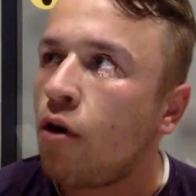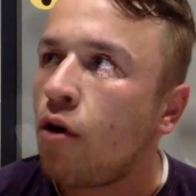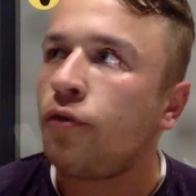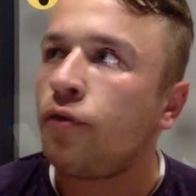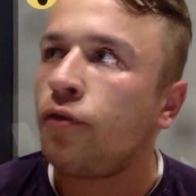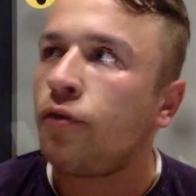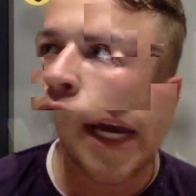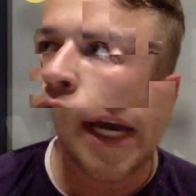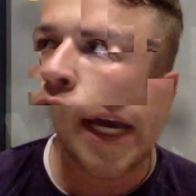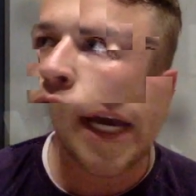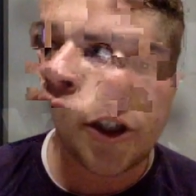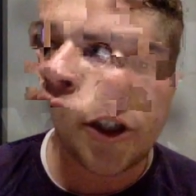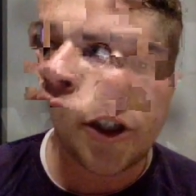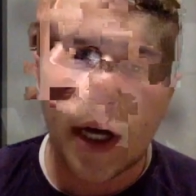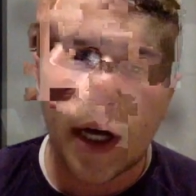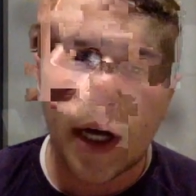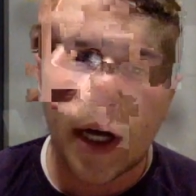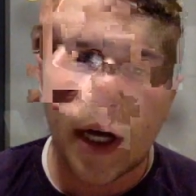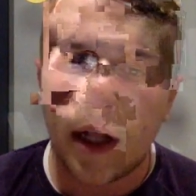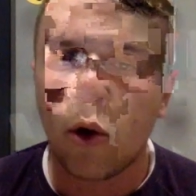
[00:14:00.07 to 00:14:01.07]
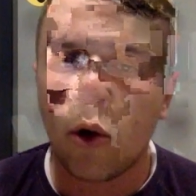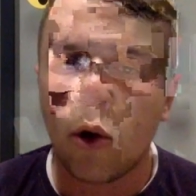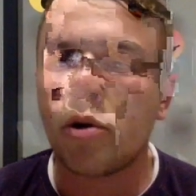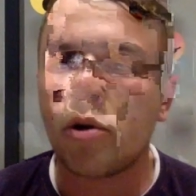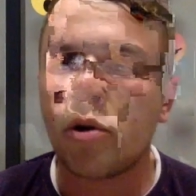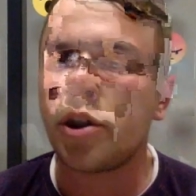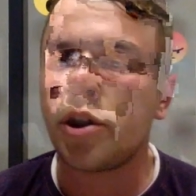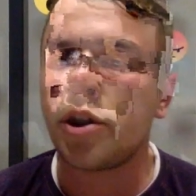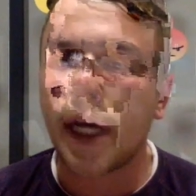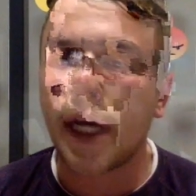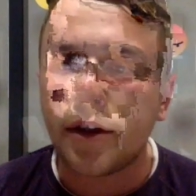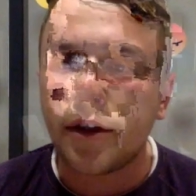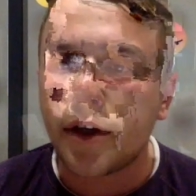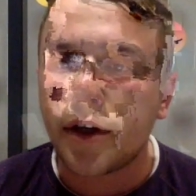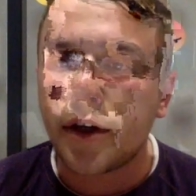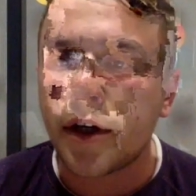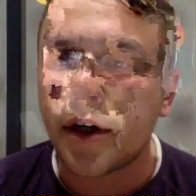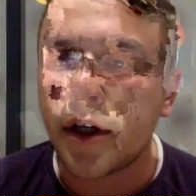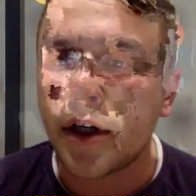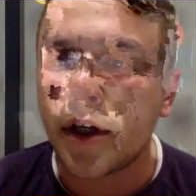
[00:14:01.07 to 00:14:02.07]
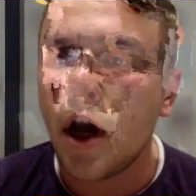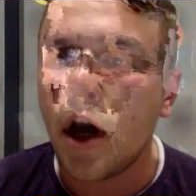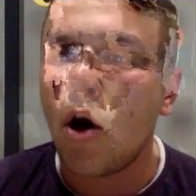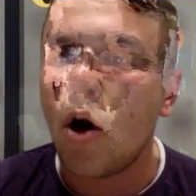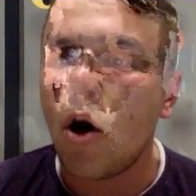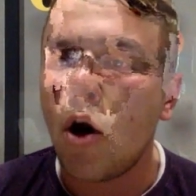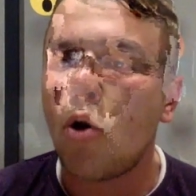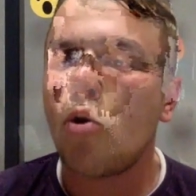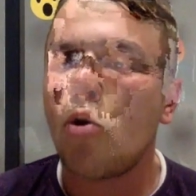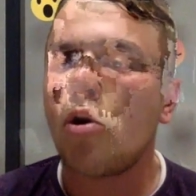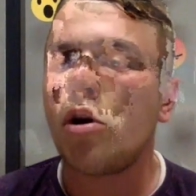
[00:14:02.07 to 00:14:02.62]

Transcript: racial or gender or